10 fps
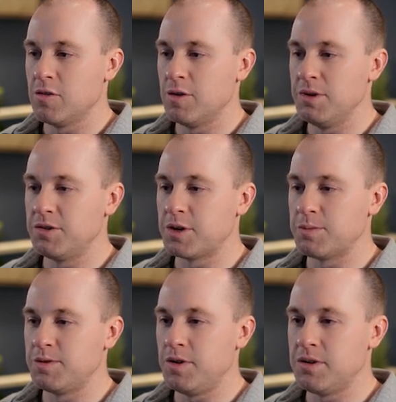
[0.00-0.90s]
go to my
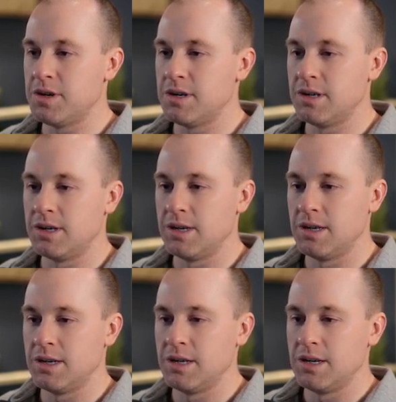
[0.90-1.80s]
scripts folder
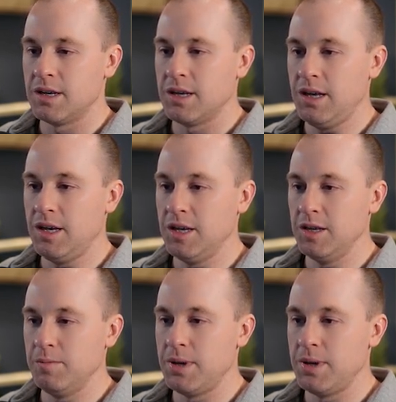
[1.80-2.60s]
and